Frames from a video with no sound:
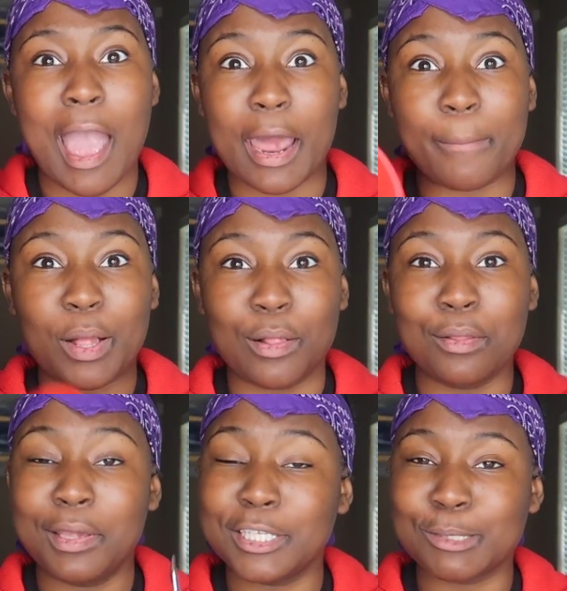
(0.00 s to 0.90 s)
I got a
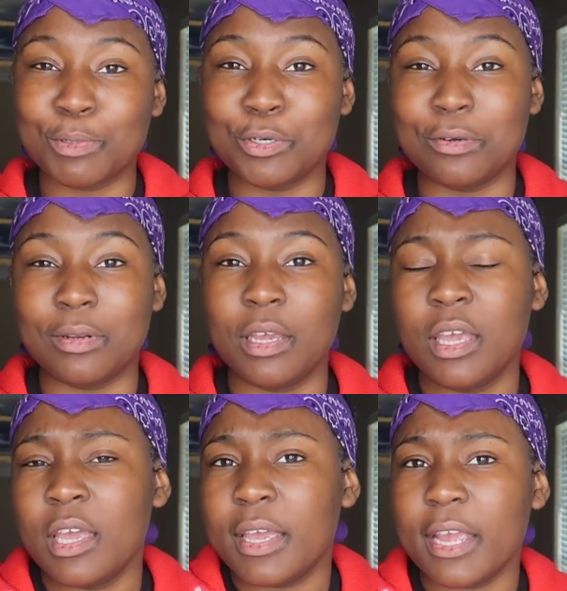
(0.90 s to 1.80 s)
bowl and a spoon.
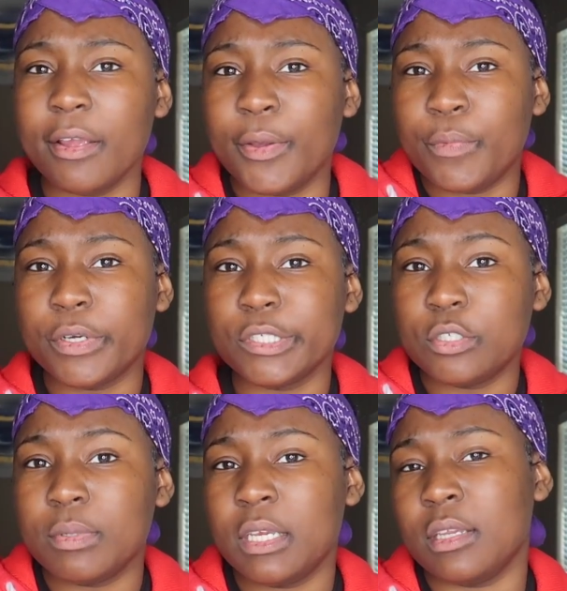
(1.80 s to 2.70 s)
Eric, what
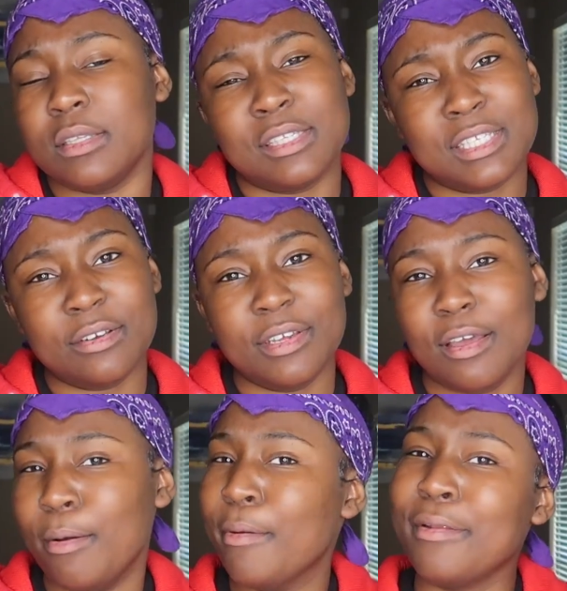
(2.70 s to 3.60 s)
could you be eating?
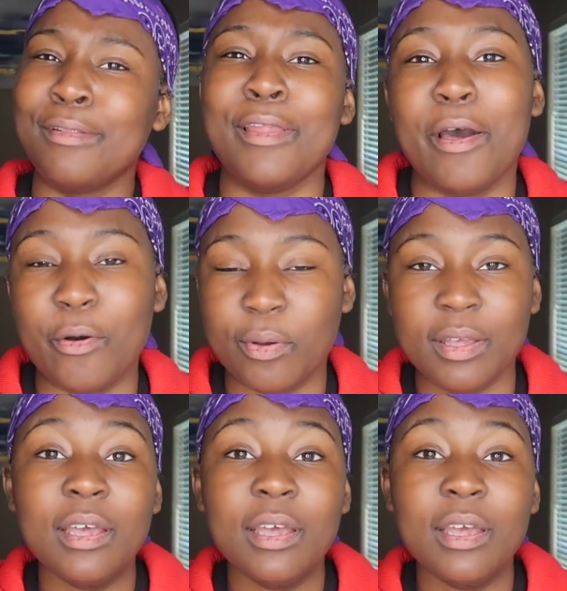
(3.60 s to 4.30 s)
Cereal? No.